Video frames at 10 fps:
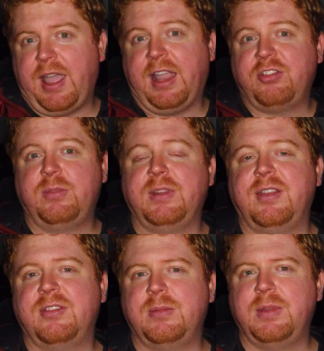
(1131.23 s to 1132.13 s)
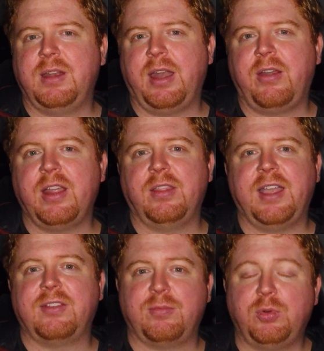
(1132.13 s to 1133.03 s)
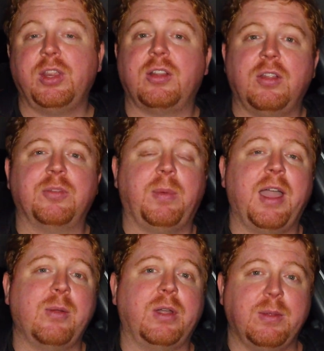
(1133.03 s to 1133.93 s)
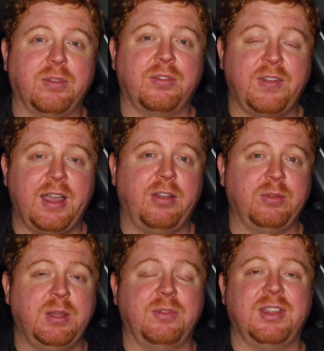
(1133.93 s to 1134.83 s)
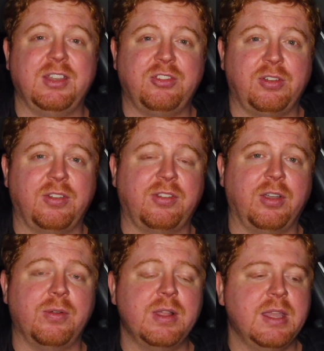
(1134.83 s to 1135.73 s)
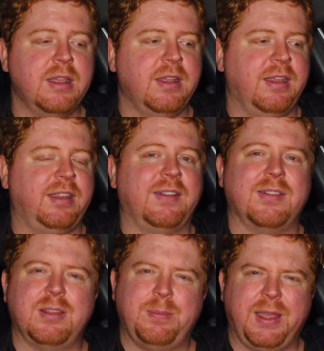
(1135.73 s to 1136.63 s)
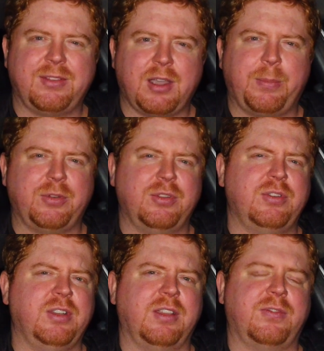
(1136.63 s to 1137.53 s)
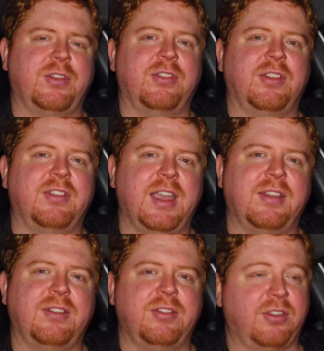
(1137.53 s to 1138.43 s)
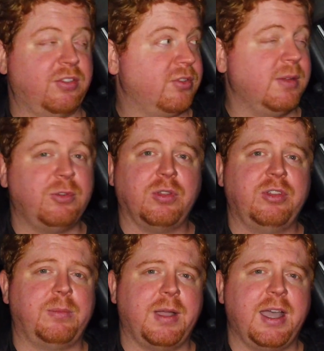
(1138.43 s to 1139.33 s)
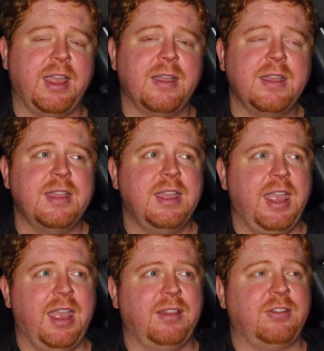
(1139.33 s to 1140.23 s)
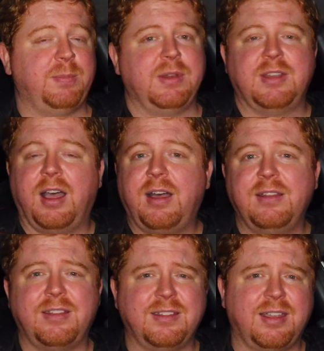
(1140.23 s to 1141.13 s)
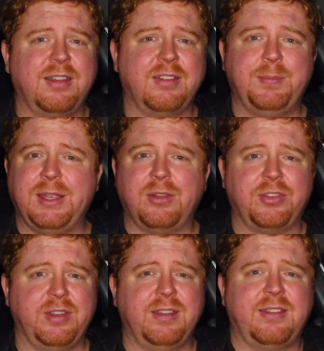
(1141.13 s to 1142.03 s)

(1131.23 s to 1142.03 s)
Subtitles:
I actually released him in an area that's really close by where he was found when he was injured, so it gives him the best opportunities for success. There's a stream real nearby, and there's been tons and tons of beetles and